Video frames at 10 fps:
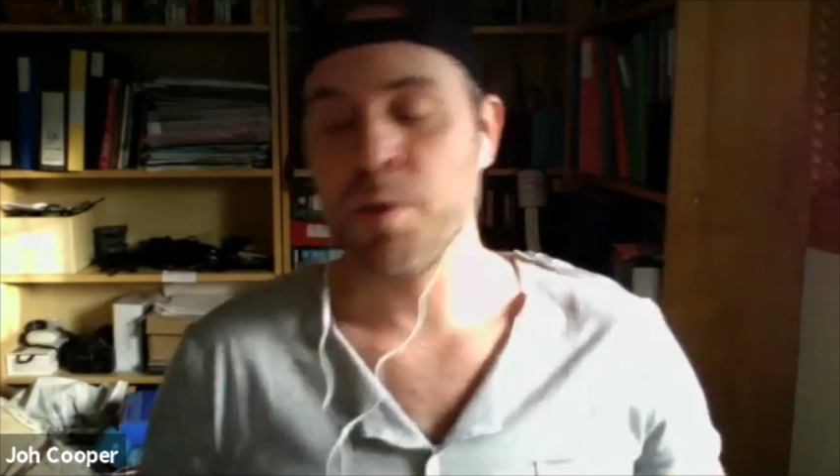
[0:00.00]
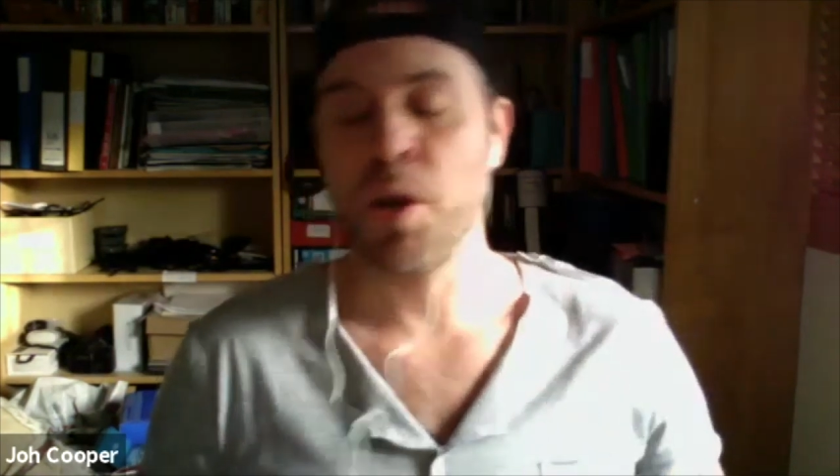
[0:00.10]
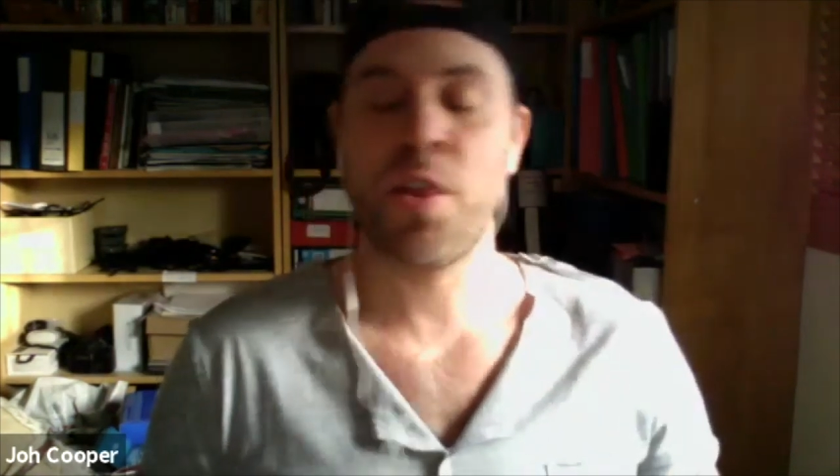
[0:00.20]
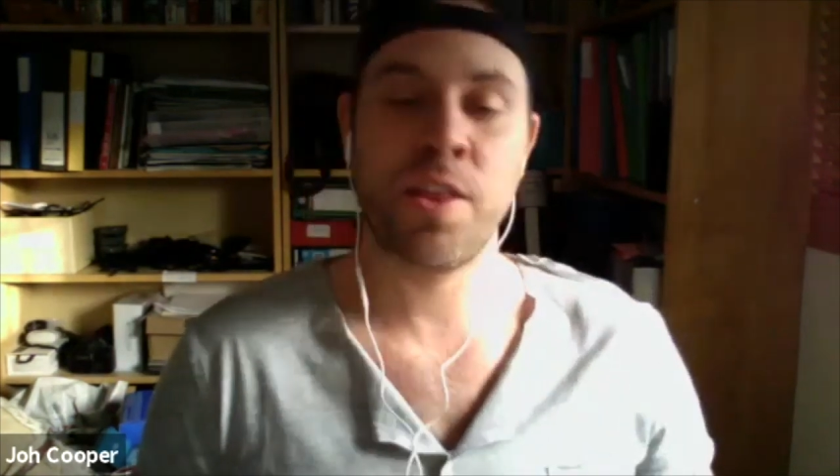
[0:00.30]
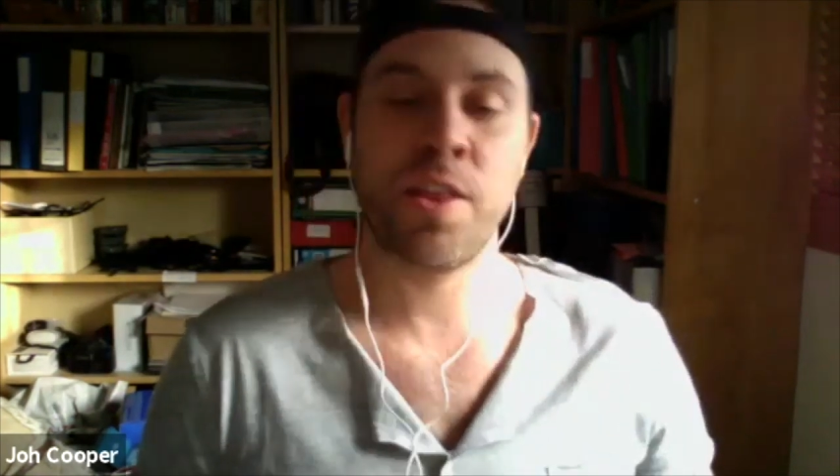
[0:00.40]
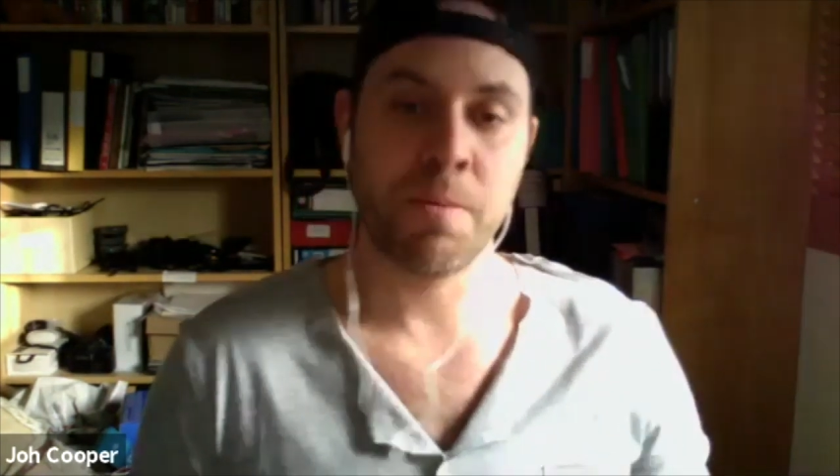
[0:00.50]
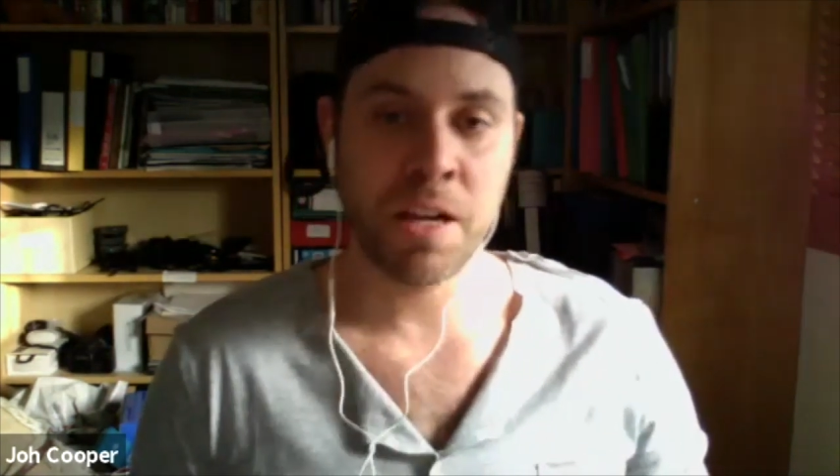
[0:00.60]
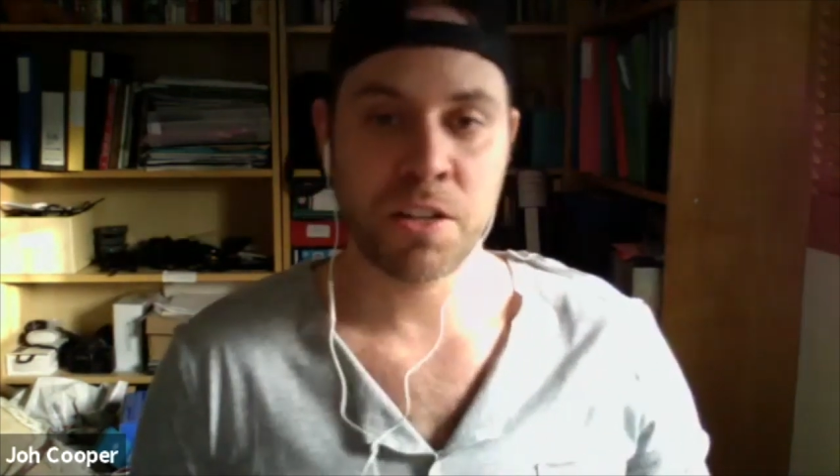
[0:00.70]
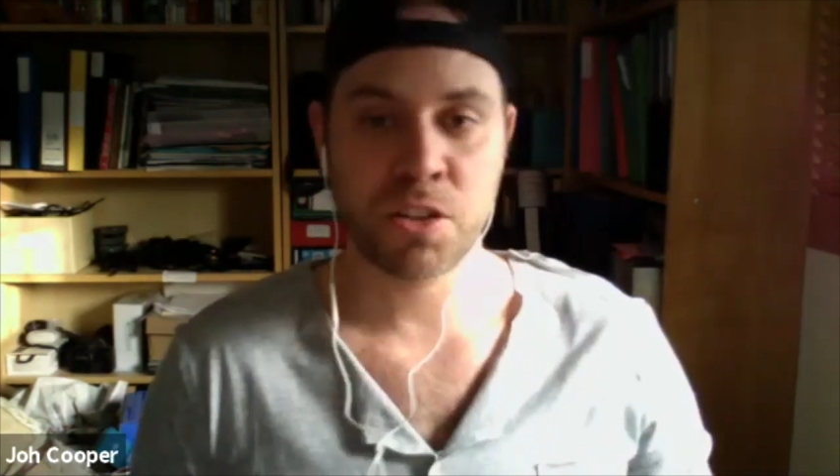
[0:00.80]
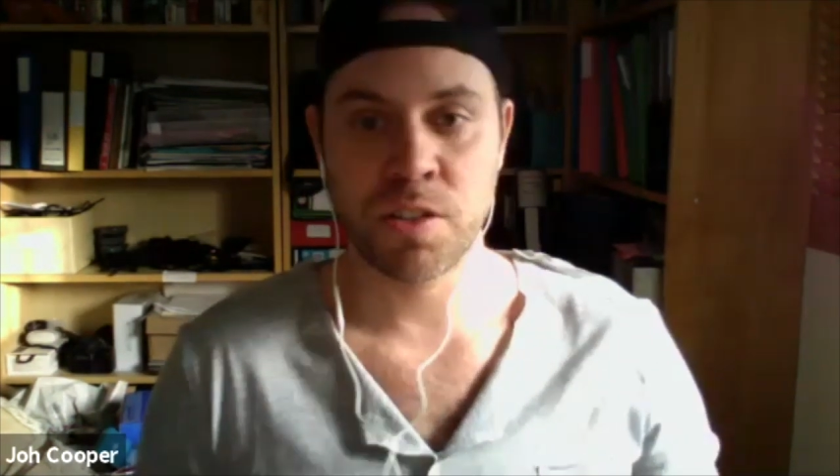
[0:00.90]
I think the
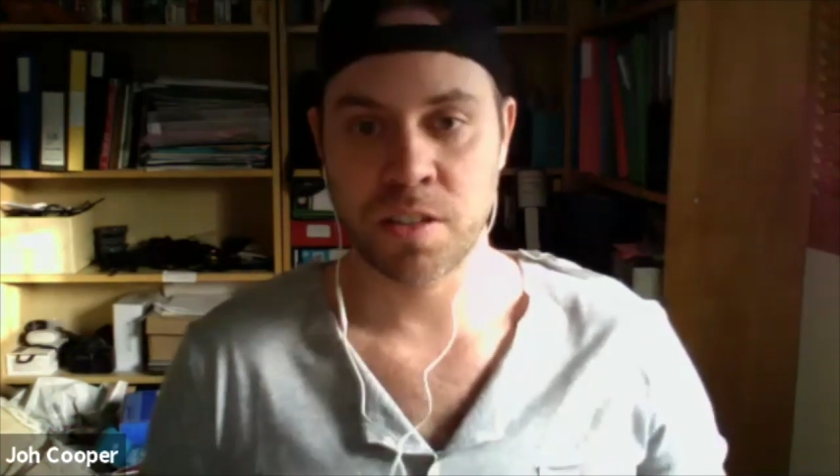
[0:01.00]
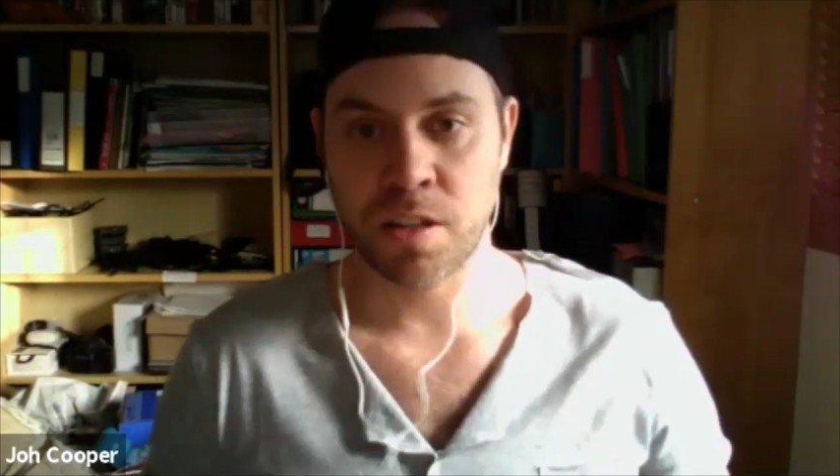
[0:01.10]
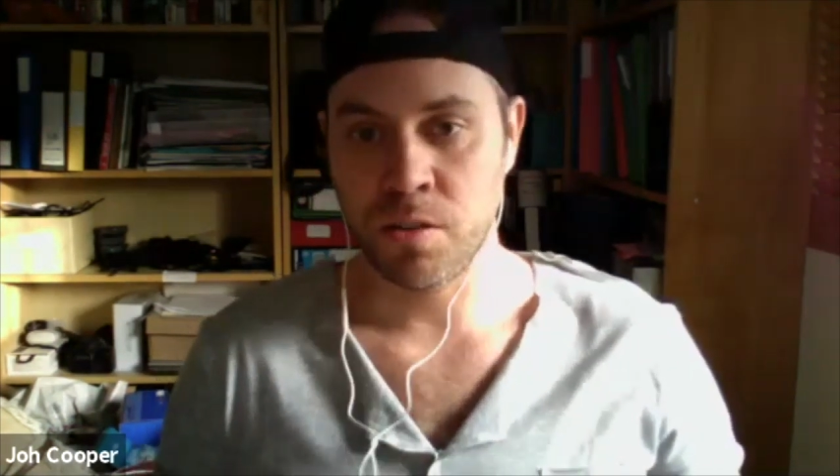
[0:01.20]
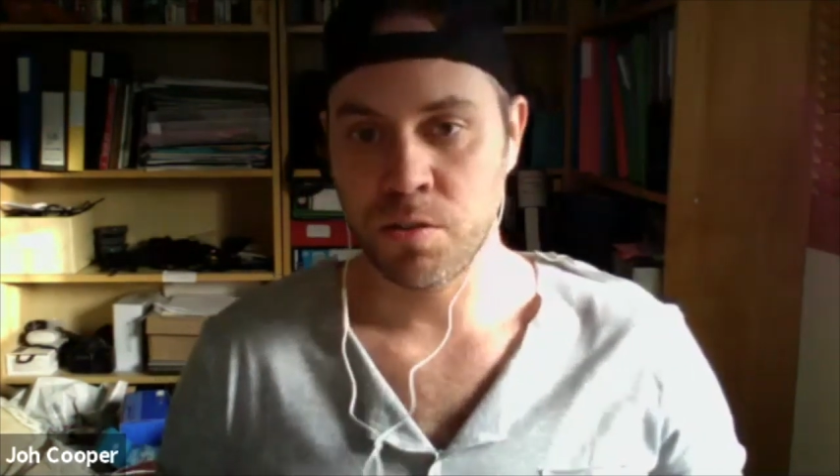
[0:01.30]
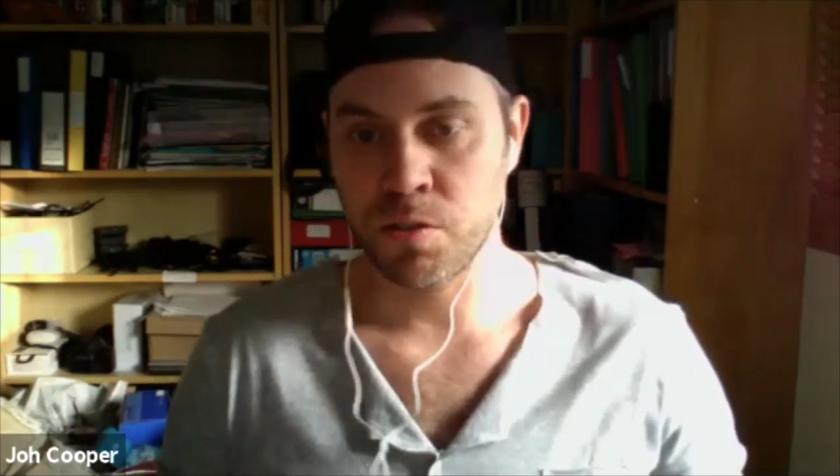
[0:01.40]
military's a cult.